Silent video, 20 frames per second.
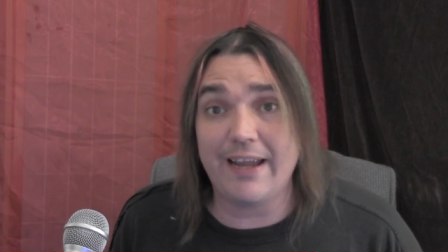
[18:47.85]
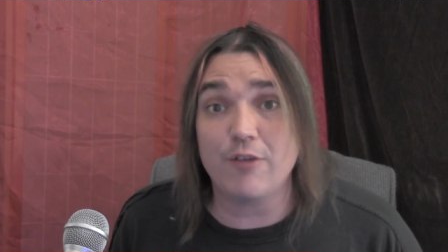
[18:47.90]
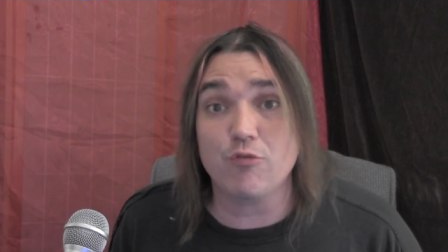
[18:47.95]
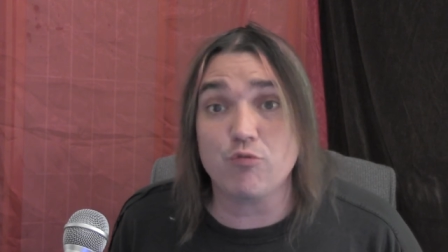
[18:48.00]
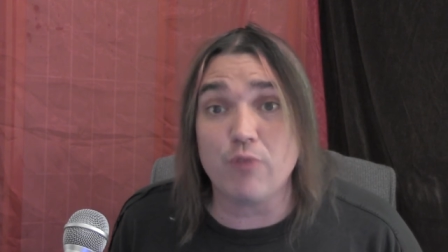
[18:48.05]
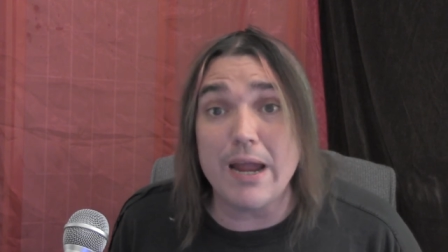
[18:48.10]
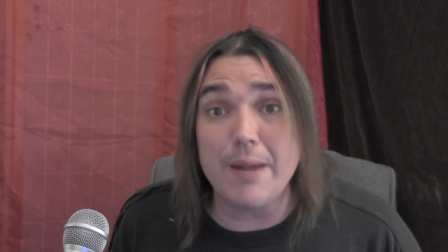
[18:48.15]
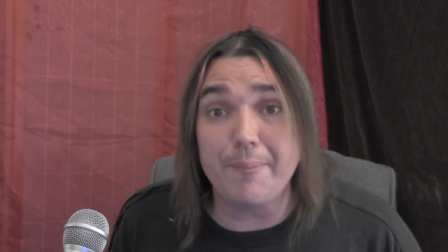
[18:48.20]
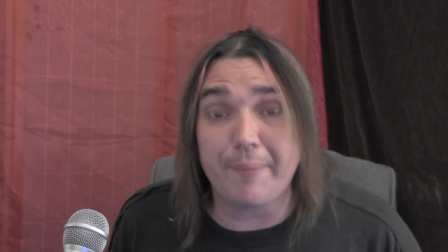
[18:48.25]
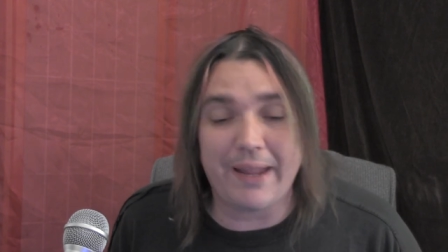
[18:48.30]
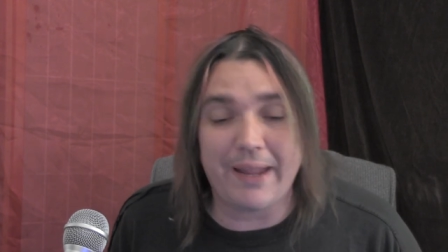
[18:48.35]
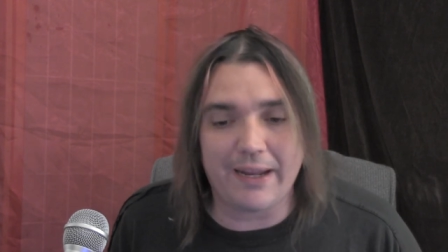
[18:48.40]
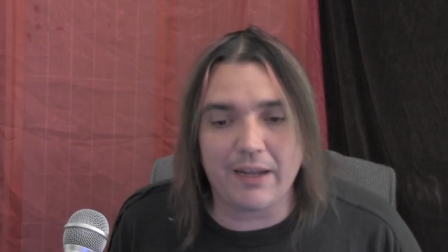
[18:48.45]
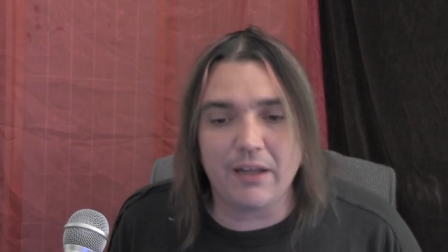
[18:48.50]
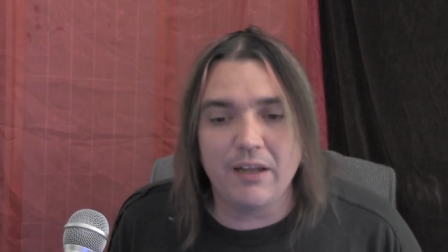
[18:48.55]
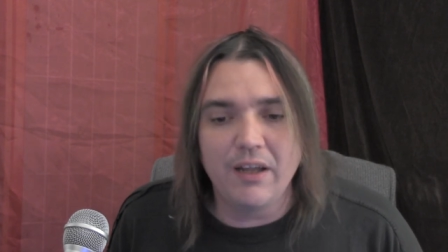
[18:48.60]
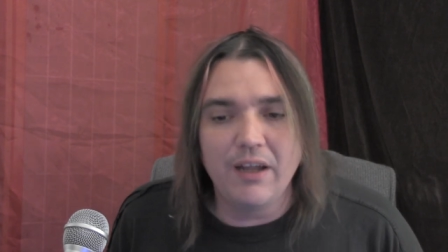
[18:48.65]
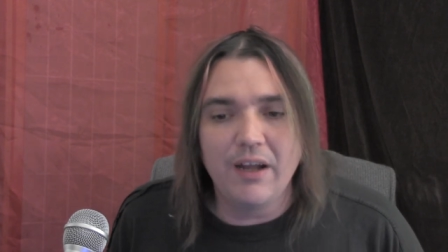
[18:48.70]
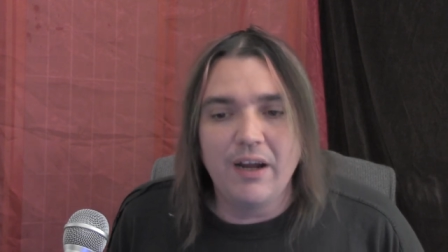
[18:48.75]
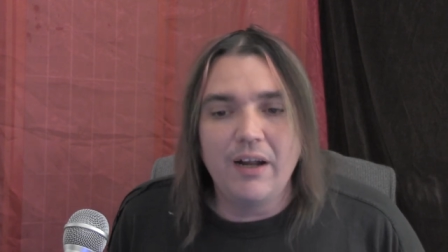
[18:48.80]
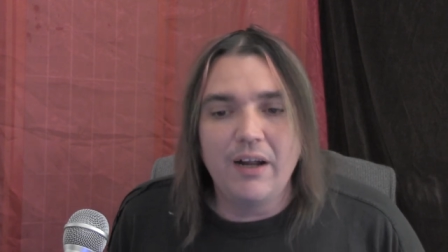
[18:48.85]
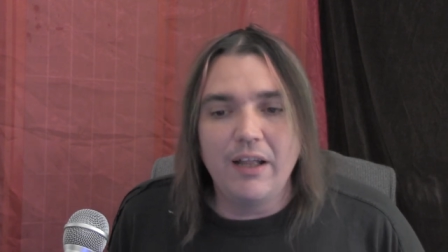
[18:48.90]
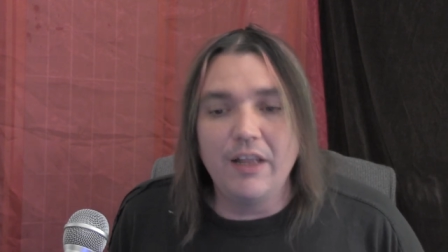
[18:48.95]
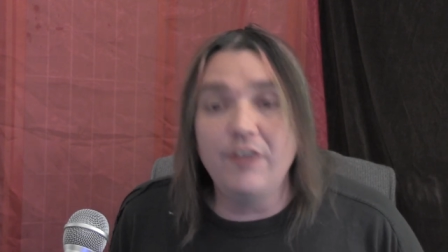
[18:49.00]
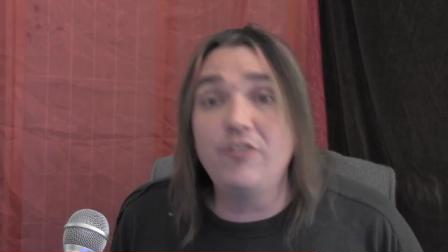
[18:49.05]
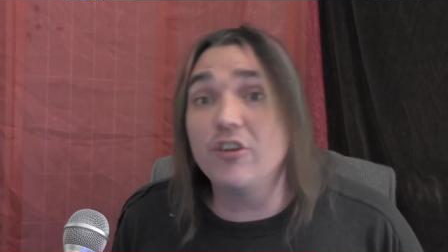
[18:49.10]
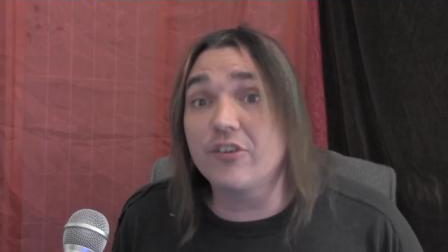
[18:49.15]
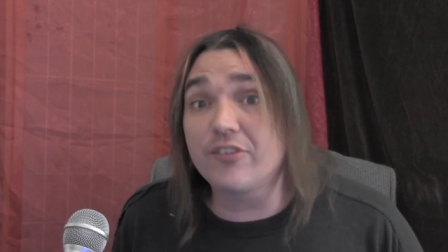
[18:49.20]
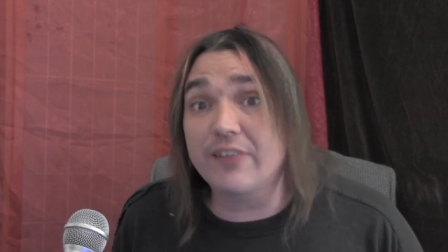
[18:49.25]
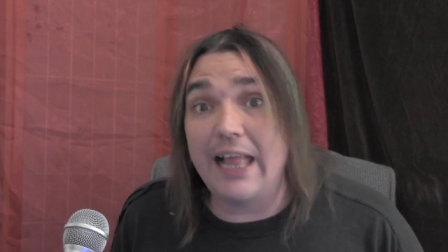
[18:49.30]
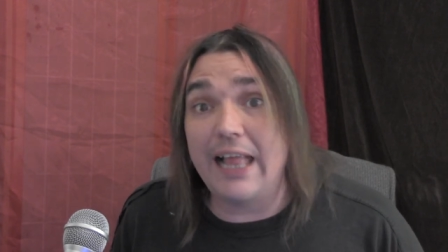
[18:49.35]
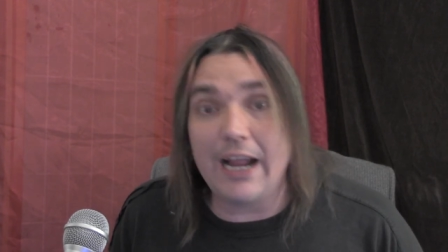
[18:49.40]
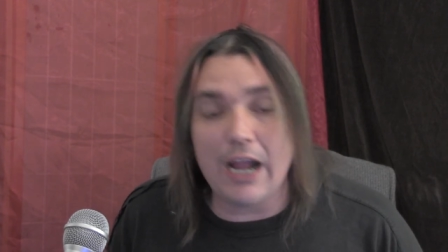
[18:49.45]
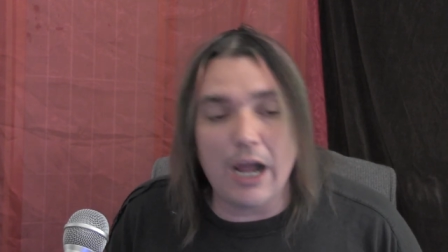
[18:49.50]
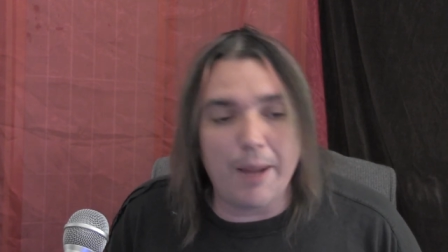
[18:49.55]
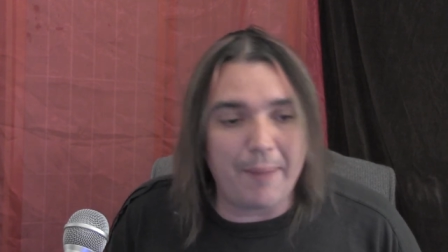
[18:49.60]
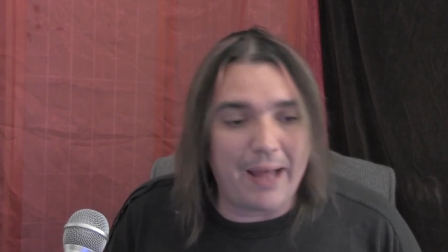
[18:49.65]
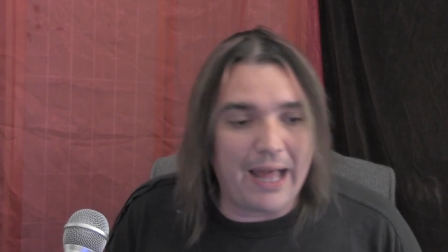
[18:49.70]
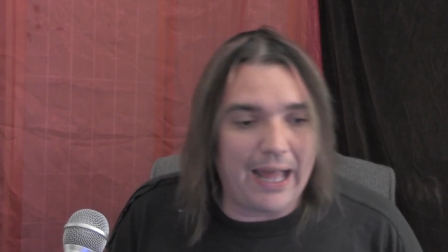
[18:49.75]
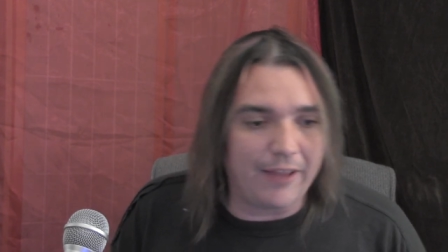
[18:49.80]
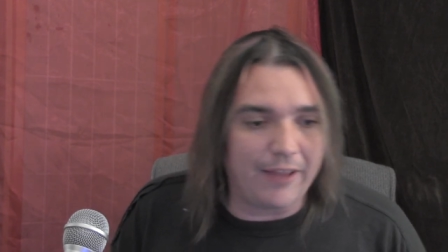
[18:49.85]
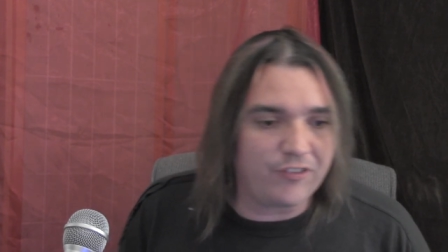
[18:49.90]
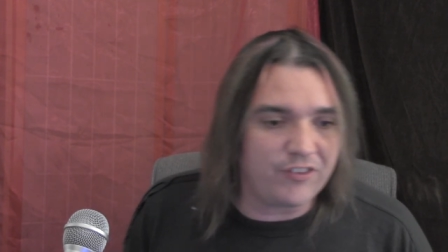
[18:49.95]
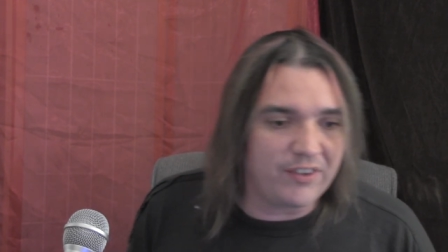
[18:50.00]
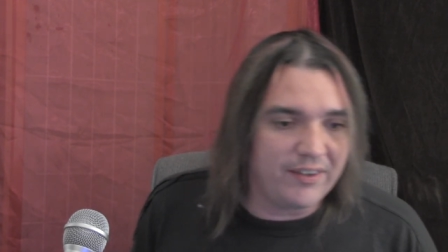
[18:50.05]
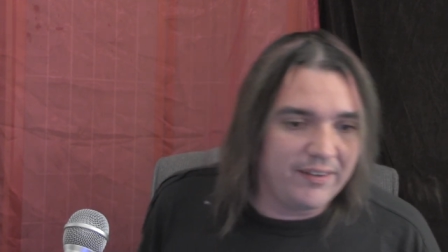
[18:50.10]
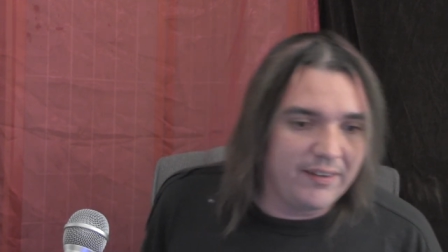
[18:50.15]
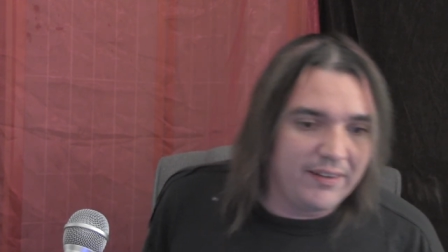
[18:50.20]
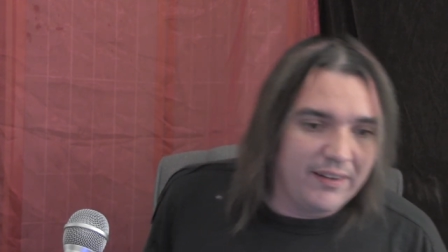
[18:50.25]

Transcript: and raping, just like Hamas.